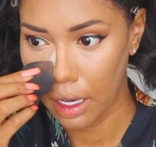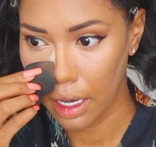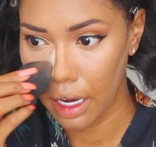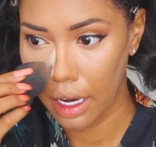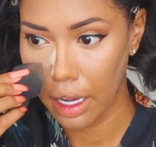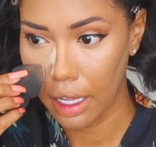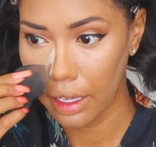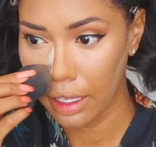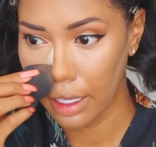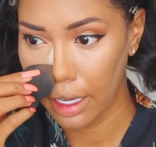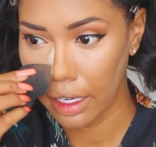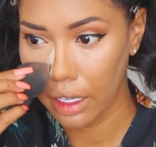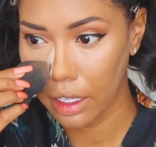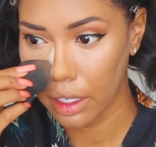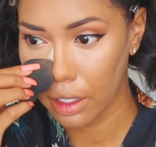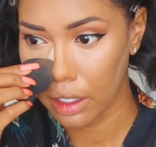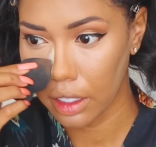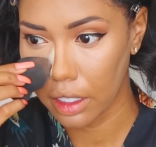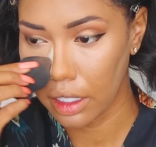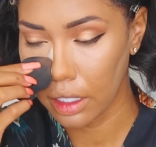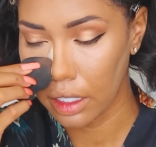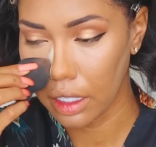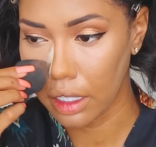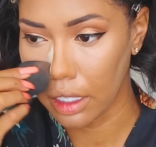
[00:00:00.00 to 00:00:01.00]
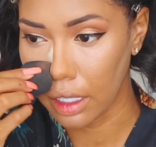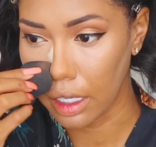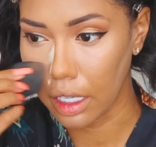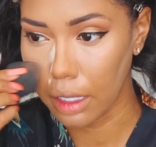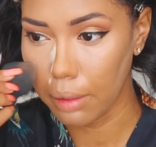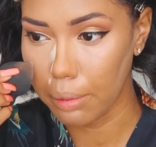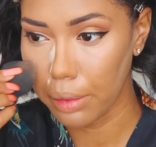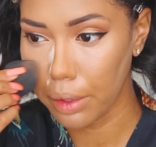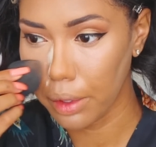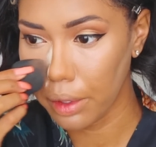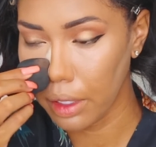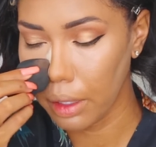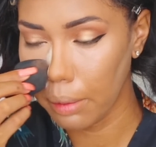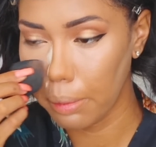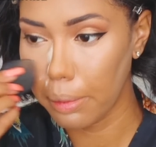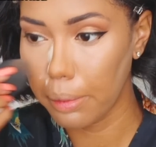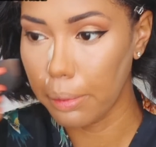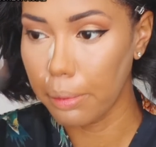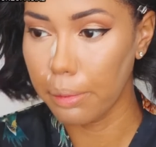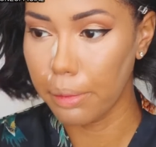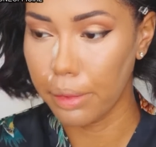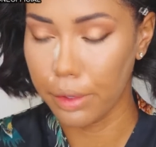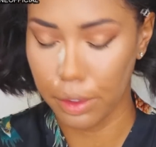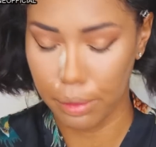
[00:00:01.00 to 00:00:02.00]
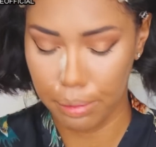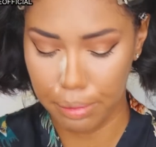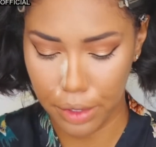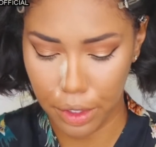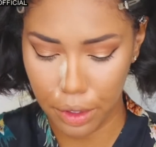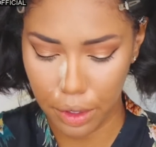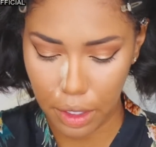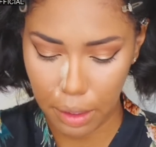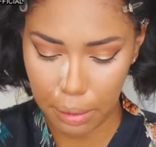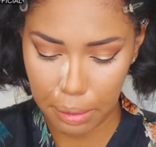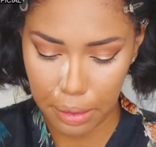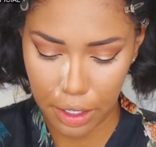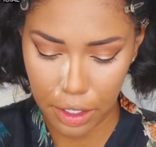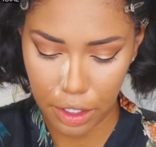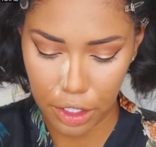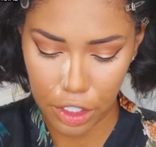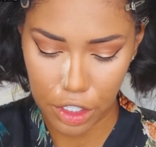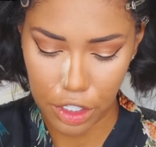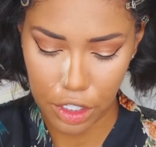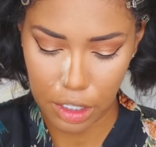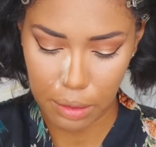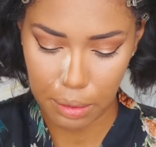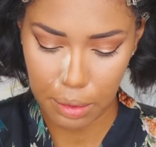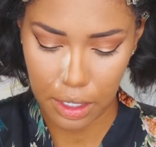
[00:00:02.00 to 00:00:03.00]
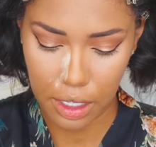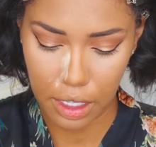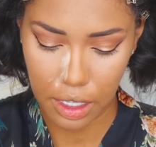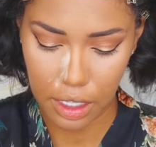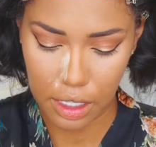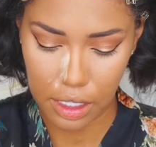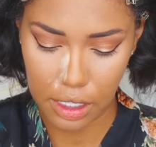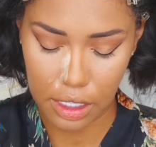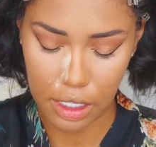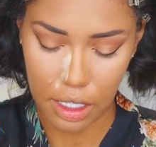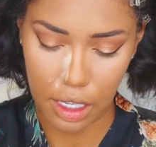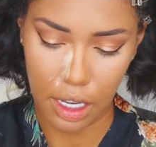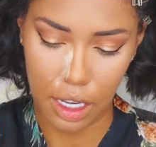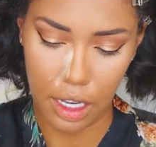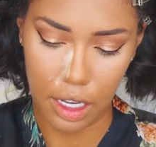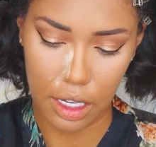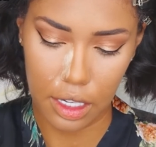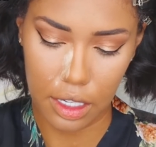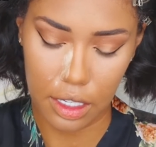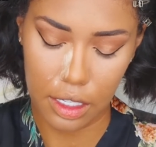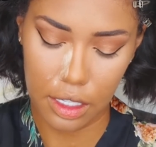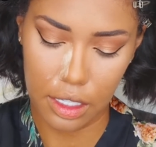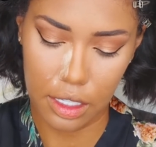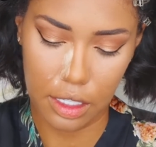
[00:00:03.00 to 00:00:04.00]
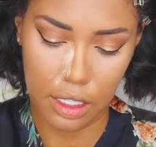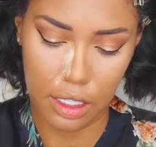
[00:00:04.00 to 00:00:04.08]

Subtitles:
And I like a clean beauty blender just because, like,